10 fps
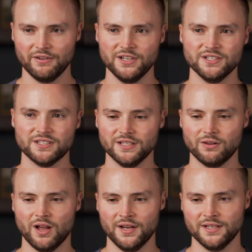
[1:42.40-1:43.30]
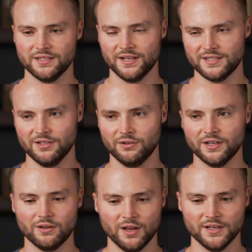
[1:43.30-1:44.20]
agency clients and I still
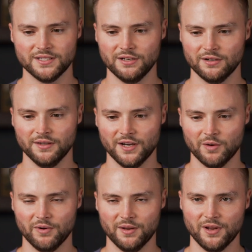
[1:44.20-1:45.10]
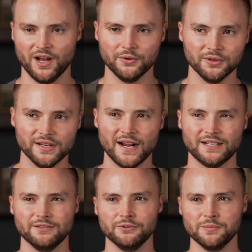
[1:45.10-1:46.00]
get clients here and there, but I'm not really
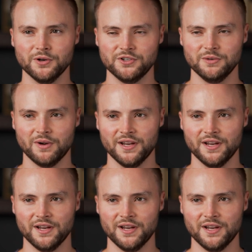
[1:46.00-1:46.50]
actively pushing my